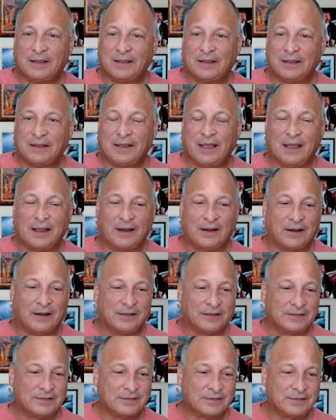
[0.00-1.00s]
Yeah, here it
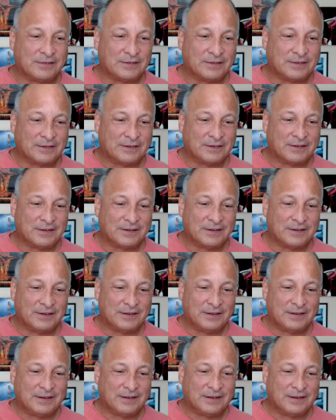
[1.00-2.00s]
is.
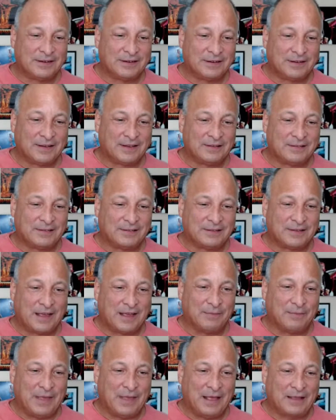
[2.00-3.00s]
Let's
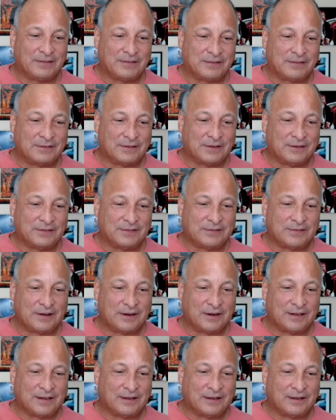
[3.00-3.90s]
stop that screen share.